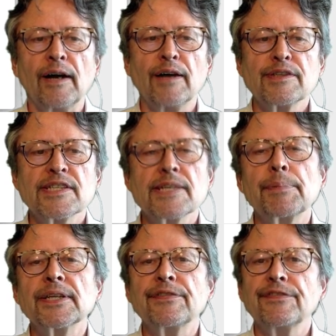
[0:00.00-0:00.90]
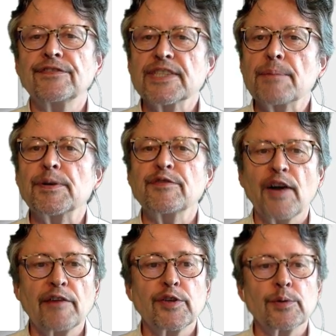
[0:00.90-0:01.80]

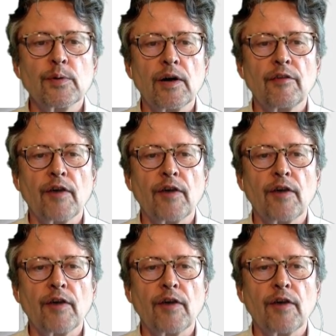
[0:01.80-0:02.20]
simplified view of